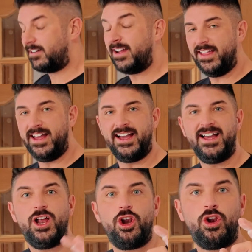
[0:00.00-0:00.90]
Right
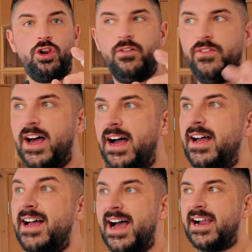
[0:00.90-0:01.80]
there. Love
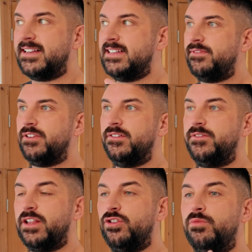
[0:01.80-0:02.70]
that. I can
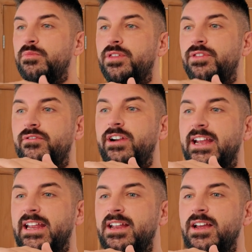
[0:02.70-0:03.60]
definitely feel number
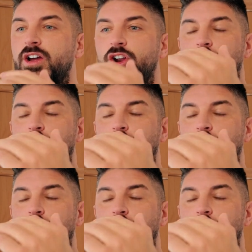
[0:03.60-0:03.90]
3.